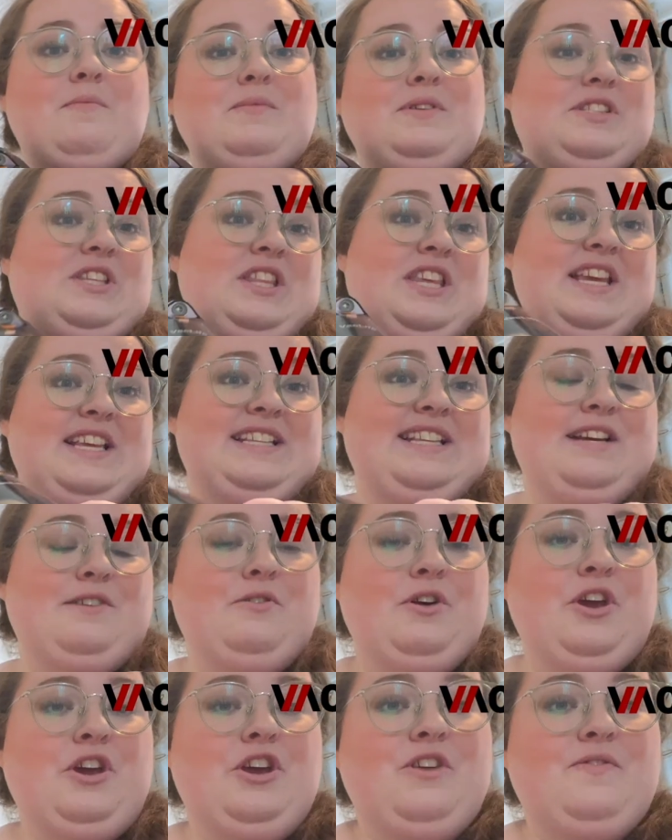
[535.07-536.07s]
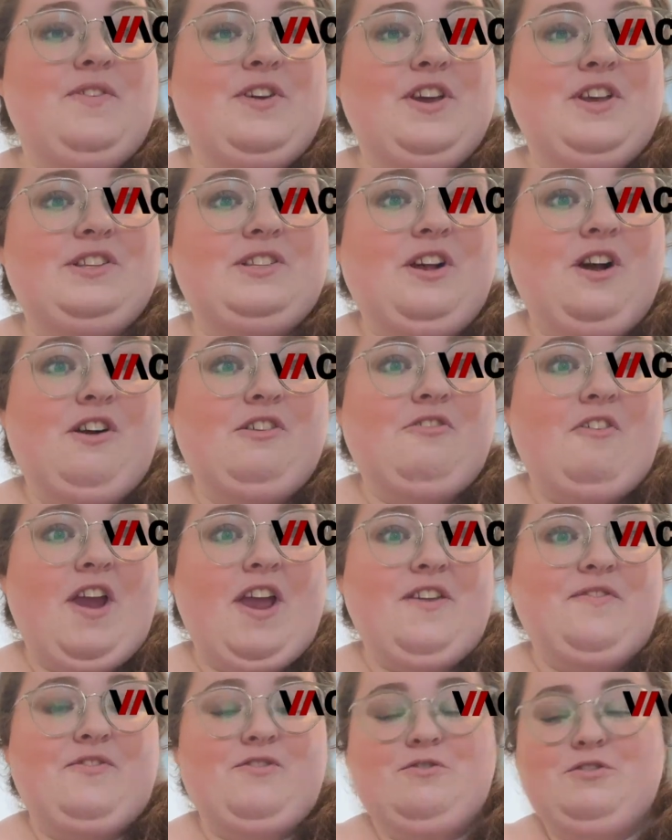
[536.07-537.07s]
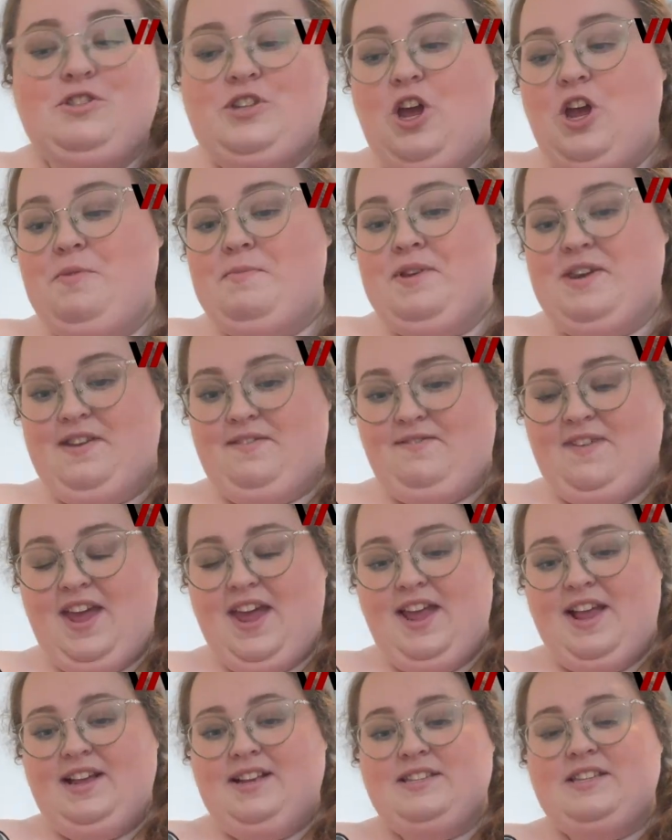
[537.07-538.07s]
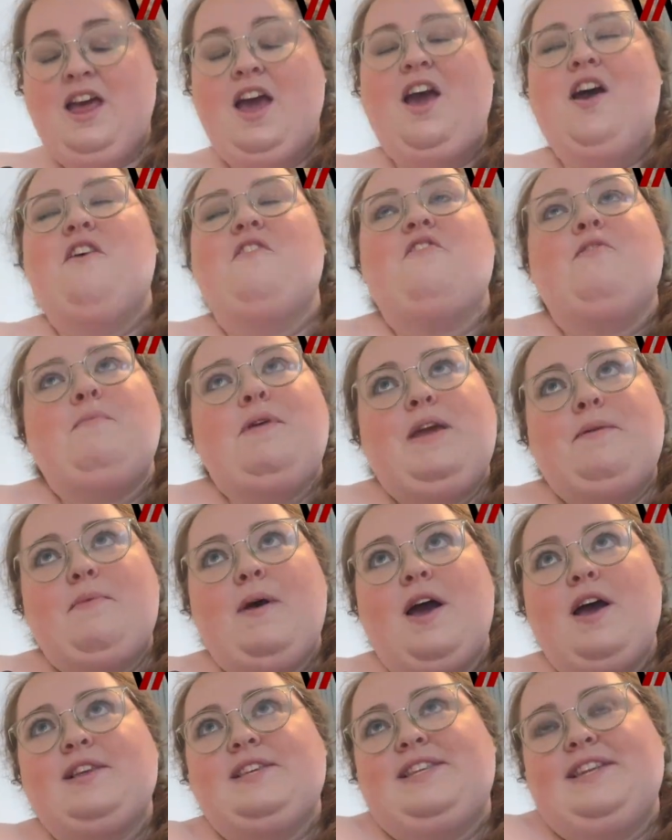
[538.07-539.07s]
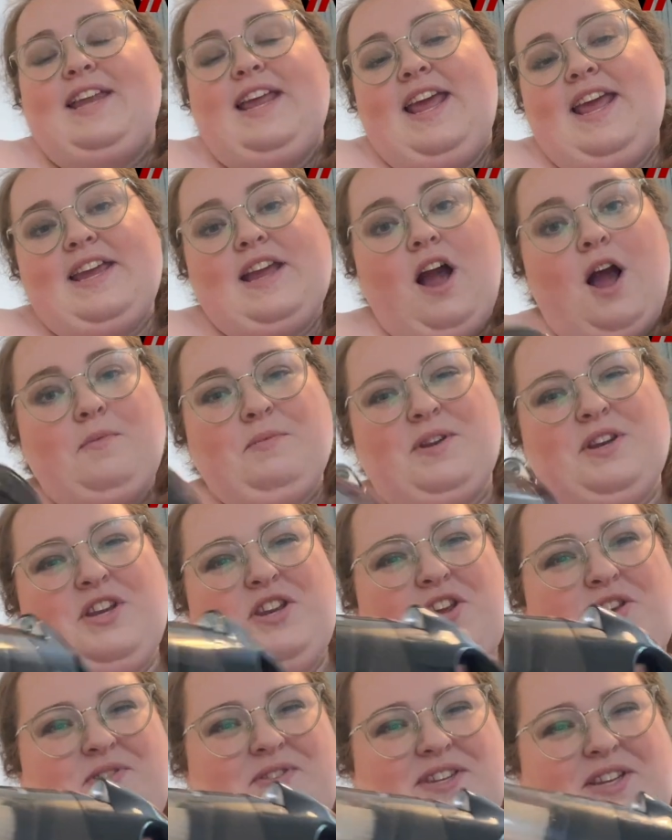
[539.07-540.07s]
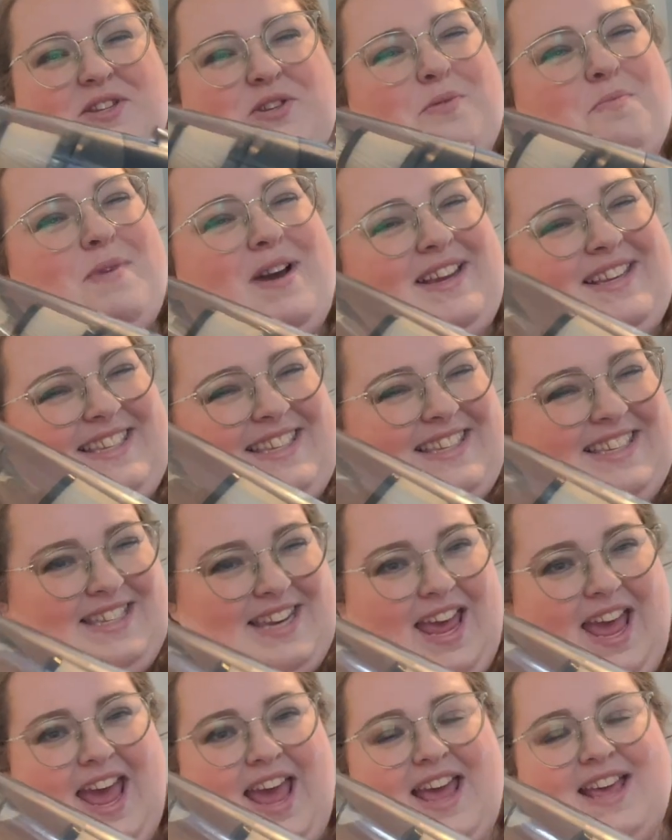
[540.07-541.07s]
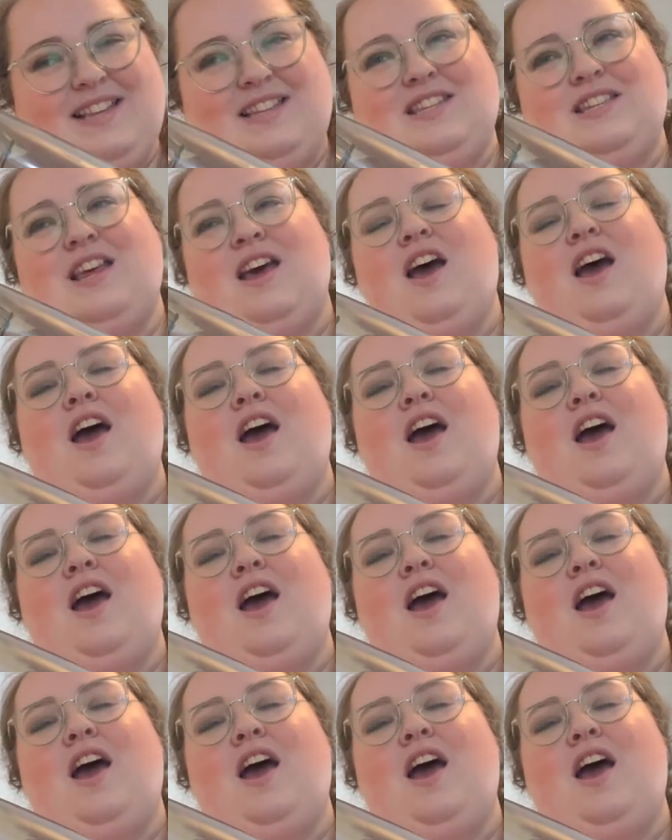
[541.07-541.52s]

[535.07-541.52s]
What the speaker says: So these little Hoovers are great for so many things. For me personally, I'm going to use these on my stairs.